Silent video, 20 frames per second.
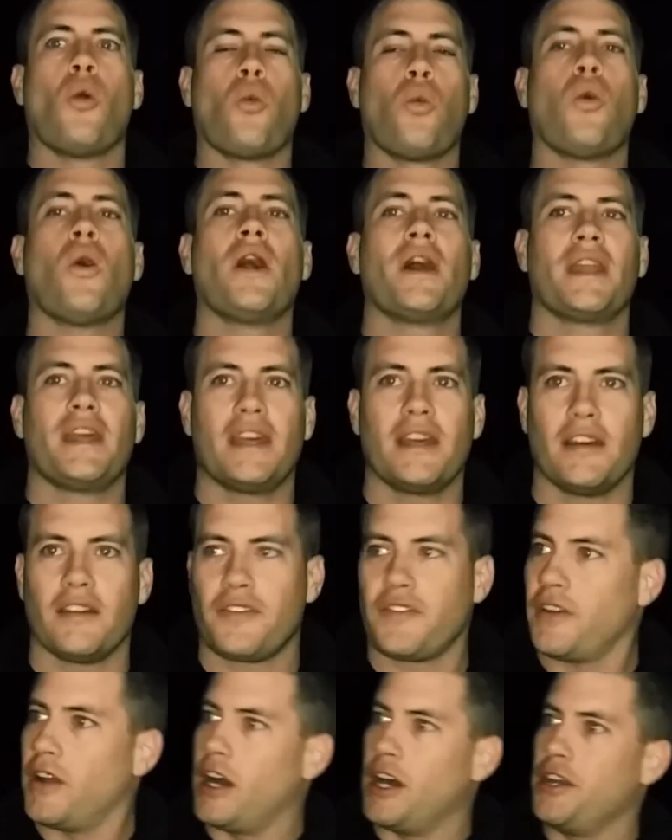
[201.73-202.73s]
What
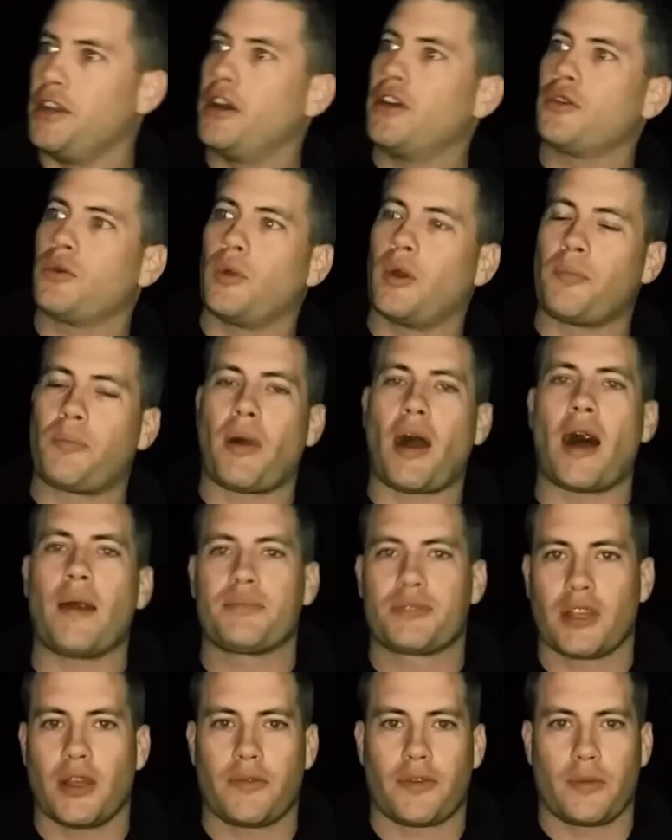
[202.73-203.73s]
if another one
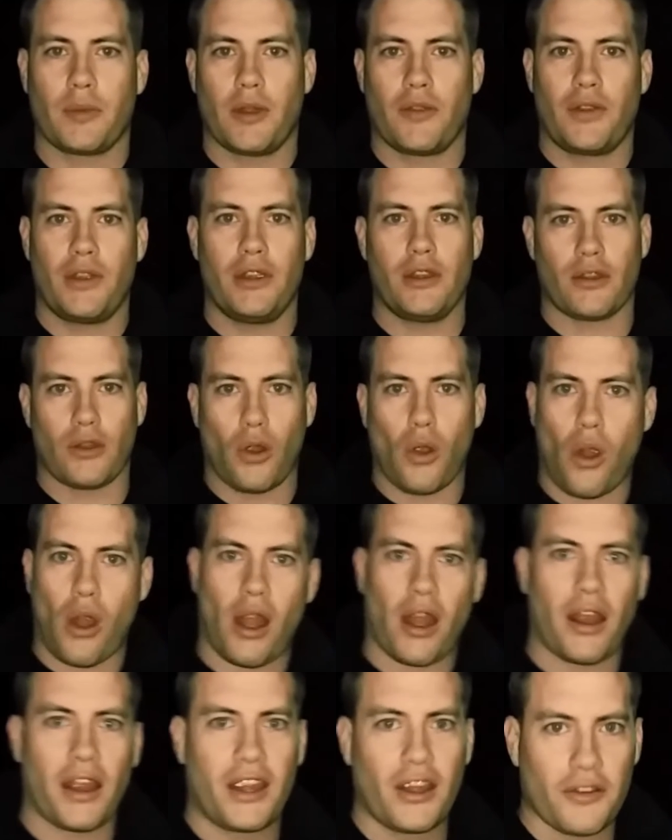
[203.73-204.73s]
pops up from over here? Or
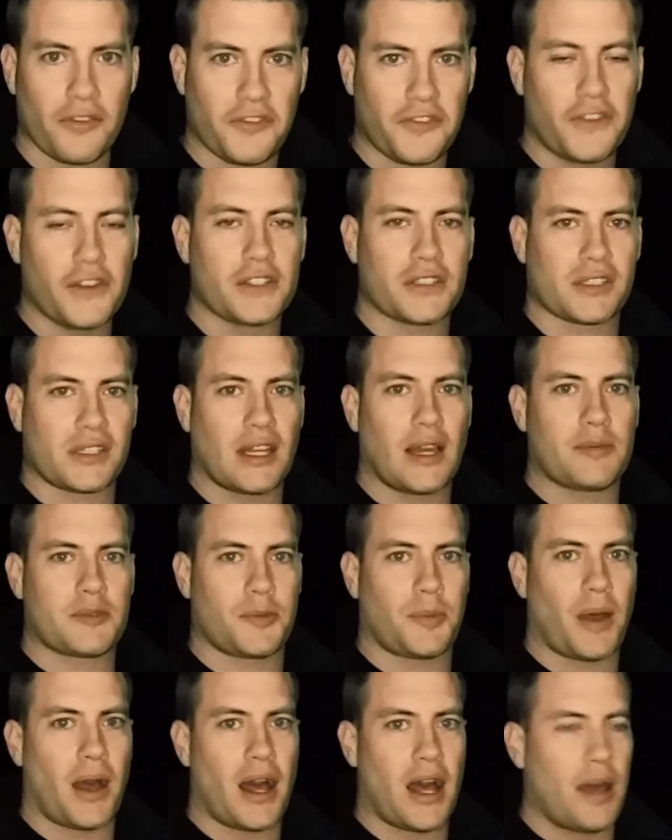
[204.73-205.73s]
I hear footsteps
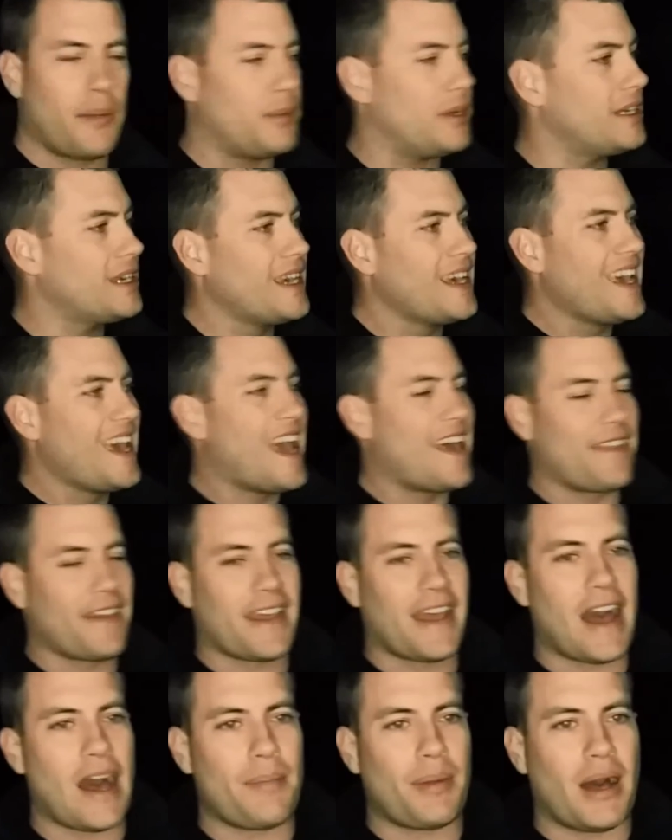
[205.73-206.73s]
behind me and the
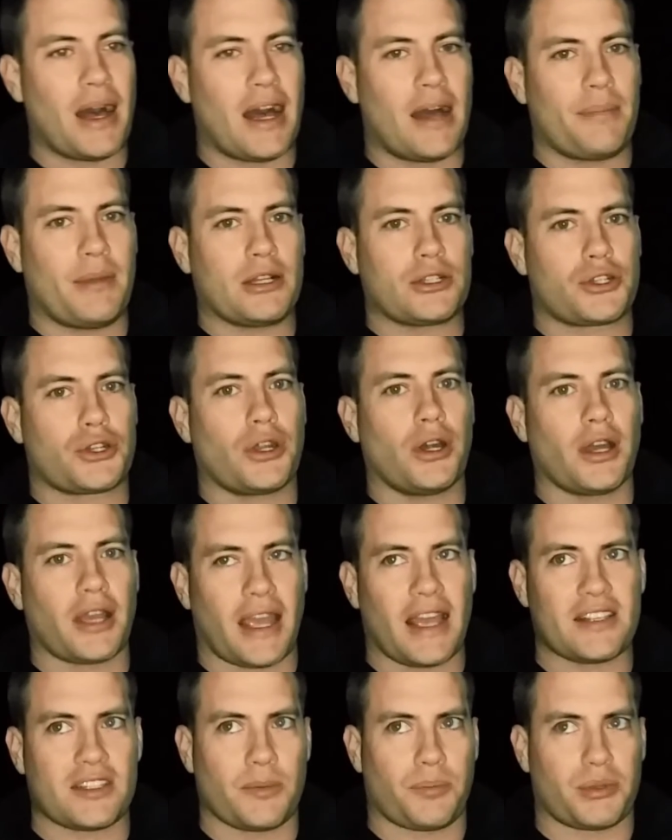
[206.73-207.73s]
guy behind my truck
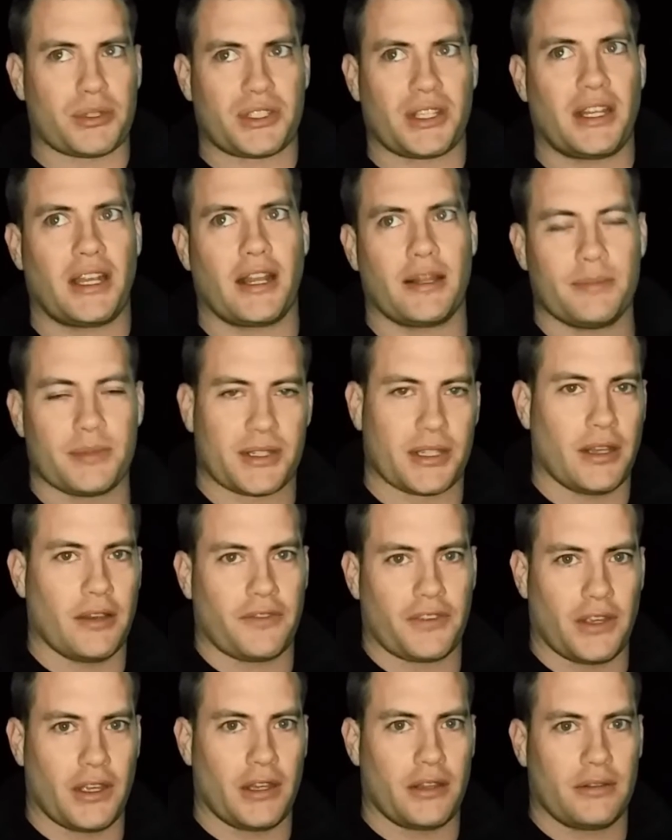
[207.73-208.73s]
hasn't presented himself
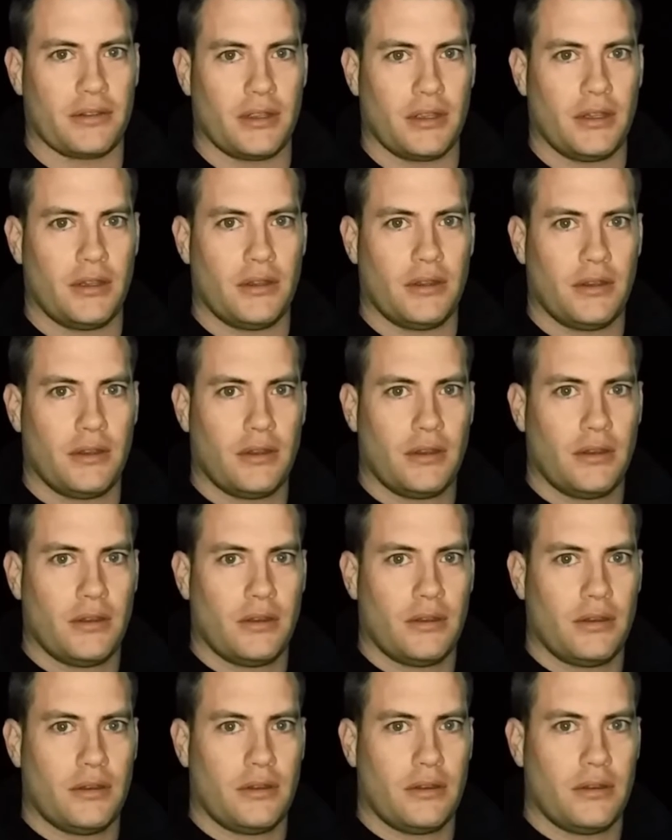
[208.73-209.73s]
yet.
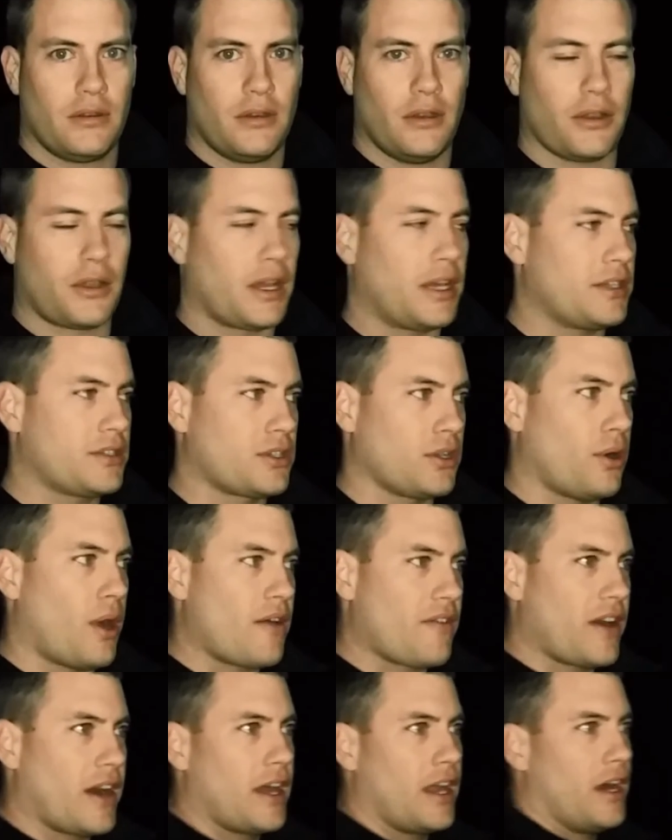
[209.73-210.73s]
Okay, so
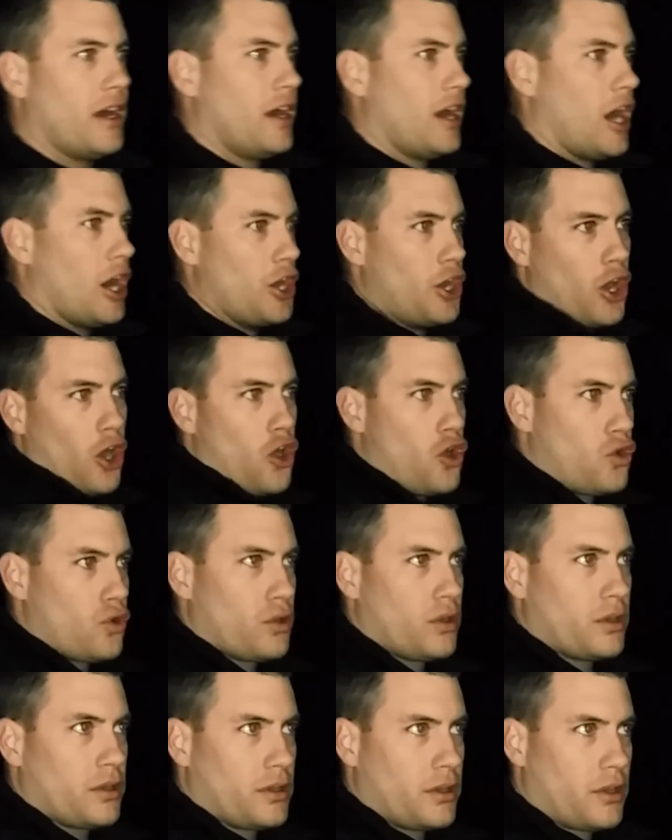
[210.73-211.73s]
I've got a
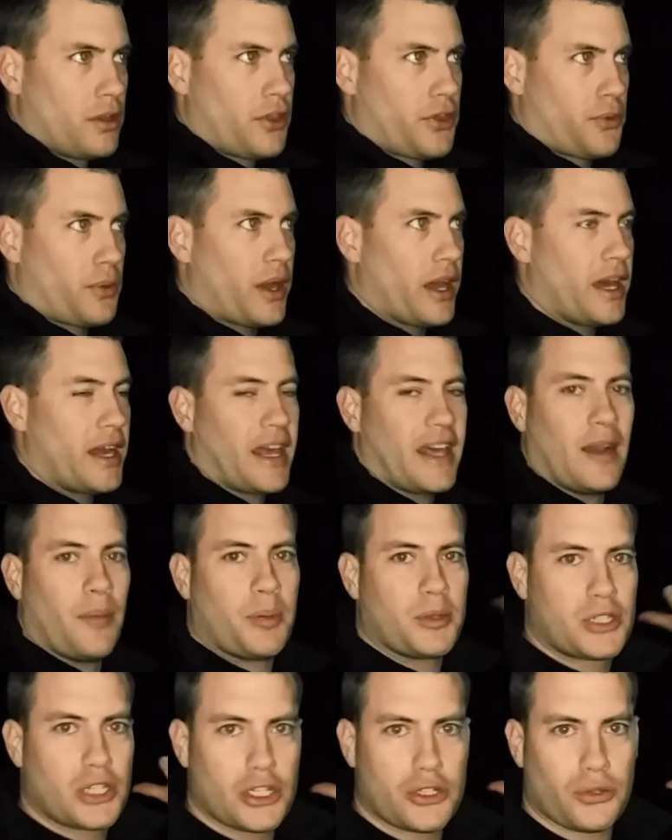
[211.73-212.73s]
known threat and a
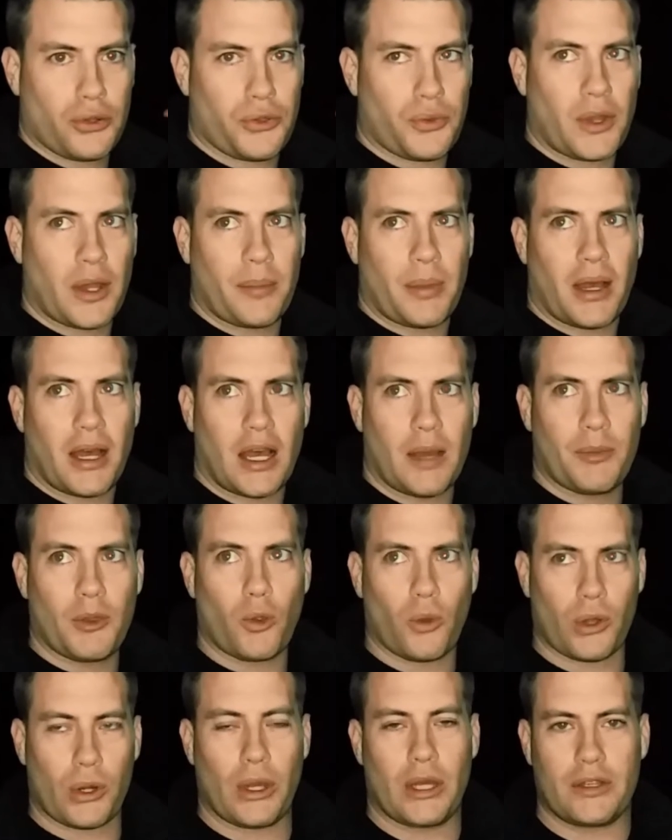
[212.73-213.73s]
potential threat behind me.
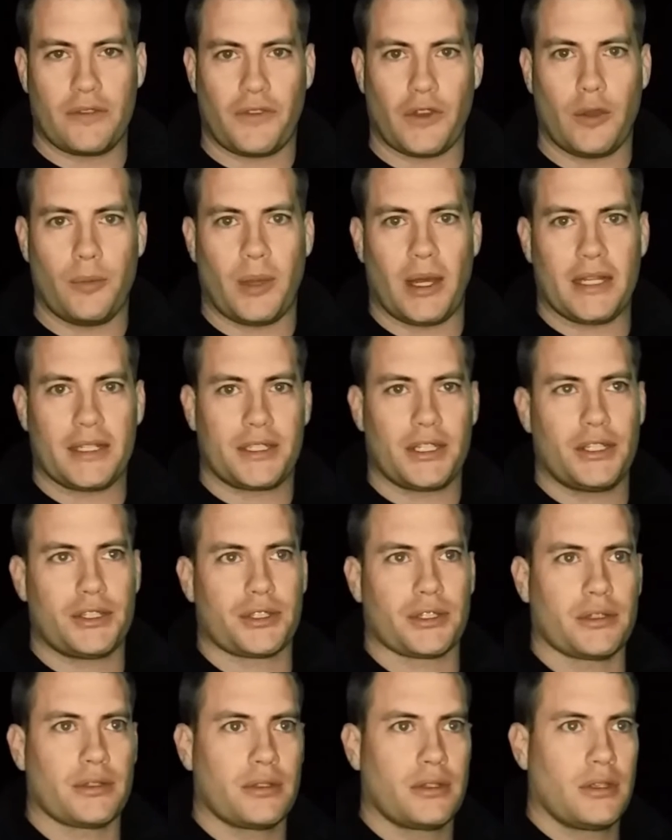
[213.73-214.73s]
Where do I devote my
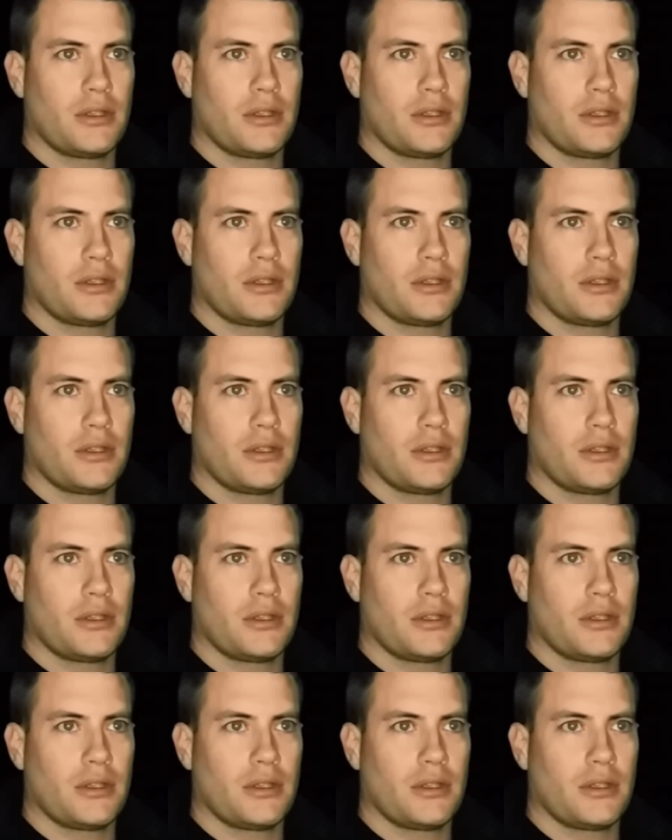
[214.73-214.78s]
attention?